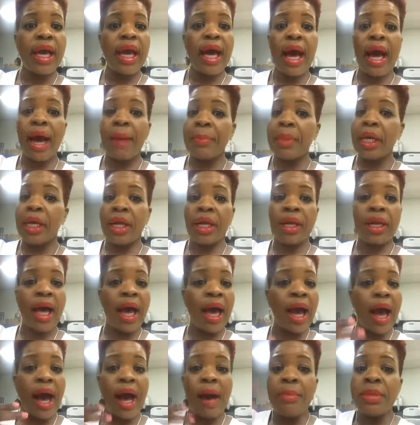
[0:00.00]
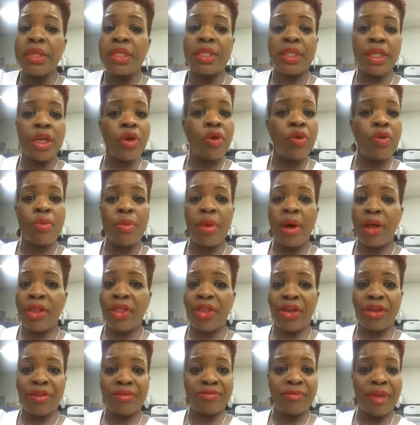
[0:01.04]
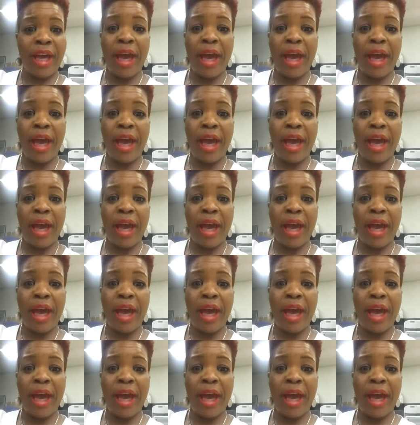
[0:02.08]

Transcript: I mean, I'm a single mother,